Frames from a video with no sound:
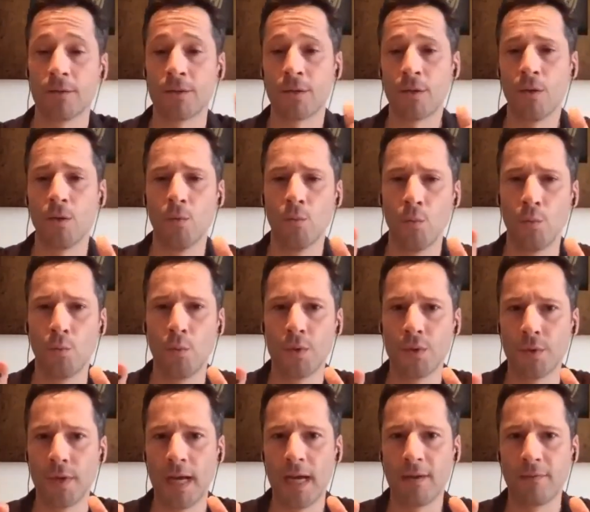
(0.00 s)
so we
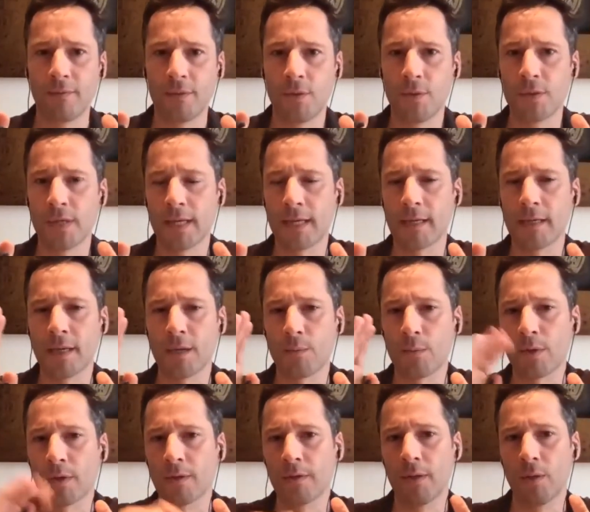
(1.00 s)
do have 2 sets of
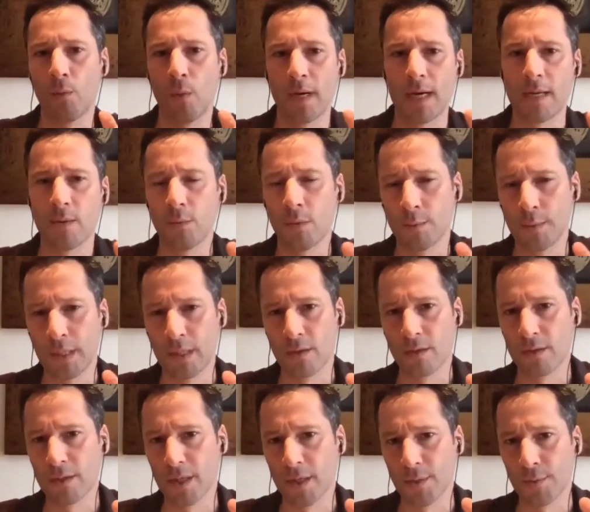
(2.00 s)
network. In one end will be
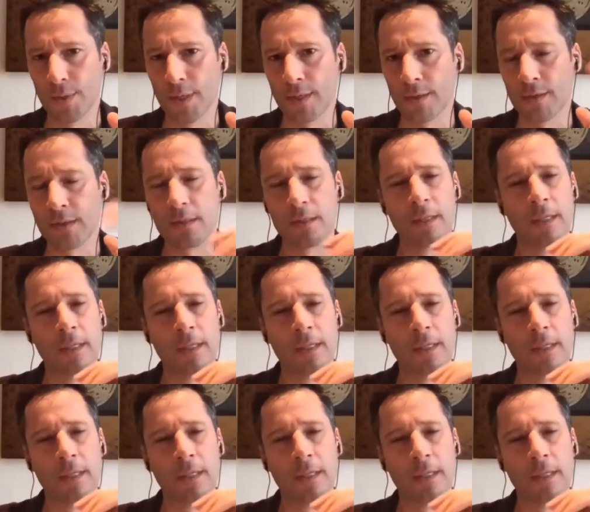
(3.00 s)
content creators.